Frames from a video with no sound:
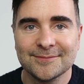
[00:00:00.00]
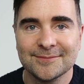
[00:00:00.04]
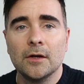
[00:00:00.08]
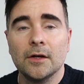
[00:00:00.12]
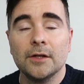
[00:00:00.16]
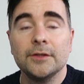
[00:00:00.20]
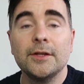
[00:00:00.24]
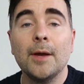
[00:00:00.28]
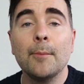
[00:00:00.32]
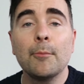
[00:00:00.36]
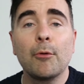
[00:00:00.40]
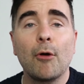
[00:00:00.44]

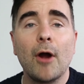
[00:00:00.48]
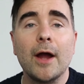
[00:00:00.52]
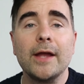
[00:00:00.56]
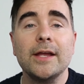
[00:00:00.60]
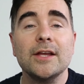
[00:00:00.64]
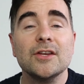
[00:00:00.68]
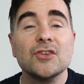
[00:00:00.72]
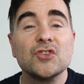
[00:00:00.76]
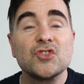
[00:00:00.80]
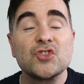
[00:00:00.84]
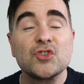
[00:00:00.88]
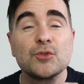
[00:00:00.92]
Number
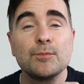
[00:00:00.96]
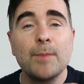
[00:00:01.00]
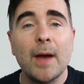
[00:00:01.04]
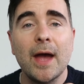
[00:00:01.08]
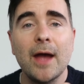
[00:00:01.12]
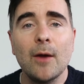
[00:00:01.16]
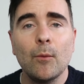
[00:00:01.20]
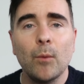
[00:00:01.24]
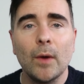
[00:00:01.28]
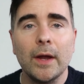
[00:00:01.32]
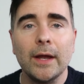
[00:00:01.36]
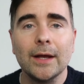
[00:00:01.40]
8,
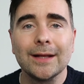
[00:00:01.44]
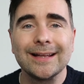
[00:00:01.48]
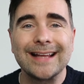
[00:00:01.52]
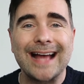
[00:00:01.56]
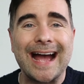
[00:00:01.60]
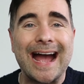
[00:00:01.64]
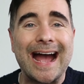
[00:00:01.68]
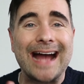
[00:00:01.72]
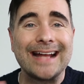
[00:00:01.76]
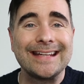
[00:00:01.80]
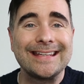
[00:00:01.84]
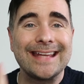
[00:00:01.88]
spare wheel
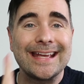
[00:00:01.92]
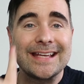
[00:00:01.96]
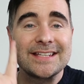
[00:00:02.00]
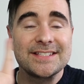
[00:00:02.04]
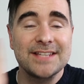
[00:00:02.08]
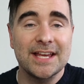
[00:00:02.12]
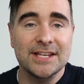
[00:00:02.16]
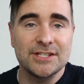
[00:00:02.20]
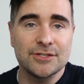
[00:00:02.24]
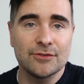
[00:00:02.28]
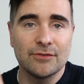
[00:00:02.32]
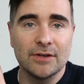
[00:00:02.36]
and
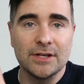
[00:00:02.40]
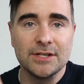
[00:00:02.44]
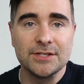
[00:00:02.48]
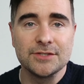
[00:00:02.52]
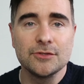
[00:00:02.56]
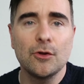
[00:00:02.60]
accessories.